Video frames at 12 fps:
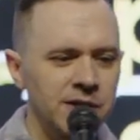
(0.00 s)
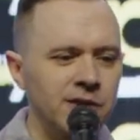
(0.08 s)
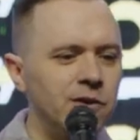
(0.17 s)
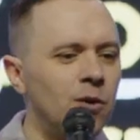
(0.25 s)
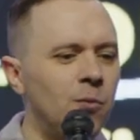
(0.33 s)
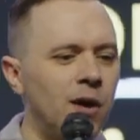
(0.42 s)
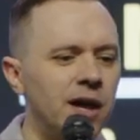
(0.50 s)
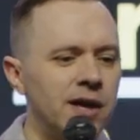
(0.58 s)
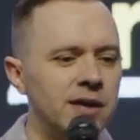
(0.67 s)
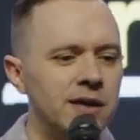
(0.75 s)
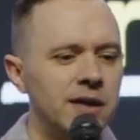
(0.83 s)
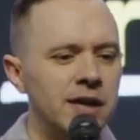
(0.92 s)
you know
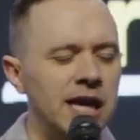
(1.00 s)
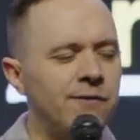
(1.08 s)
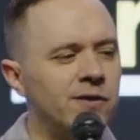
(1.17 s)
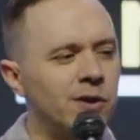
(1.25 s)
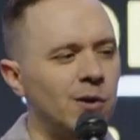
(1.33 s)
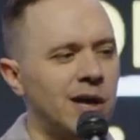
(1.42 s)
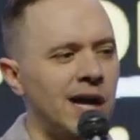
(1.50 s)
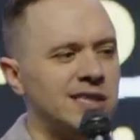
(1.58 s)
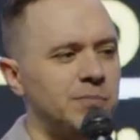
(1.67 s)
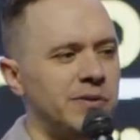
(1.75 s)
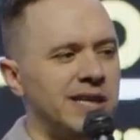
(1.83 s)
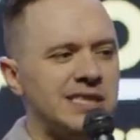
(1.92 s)
what? Even though
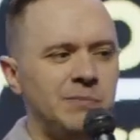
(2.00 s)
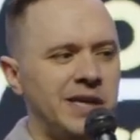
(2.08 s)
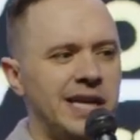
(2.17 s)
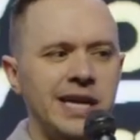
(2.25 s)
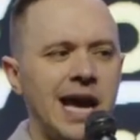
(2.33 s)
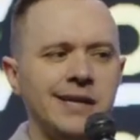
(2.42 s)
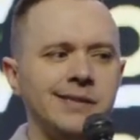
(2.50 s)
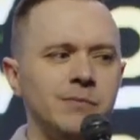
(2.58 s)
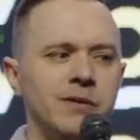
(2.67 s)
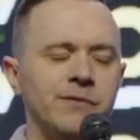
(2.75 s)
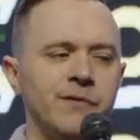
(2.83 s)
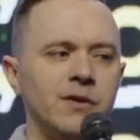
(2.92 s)
God's blessed me, he
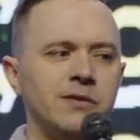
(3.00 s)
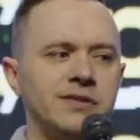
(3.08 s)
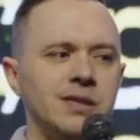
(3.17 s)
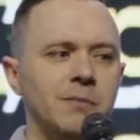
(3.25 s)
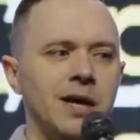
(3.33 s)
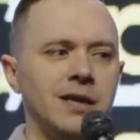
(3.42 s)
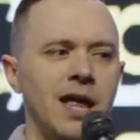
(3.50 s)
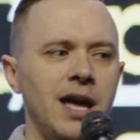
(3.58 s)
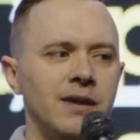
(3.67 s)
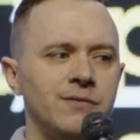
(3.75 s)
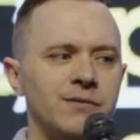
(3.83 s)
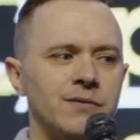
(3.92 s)
hasn't been first in my life.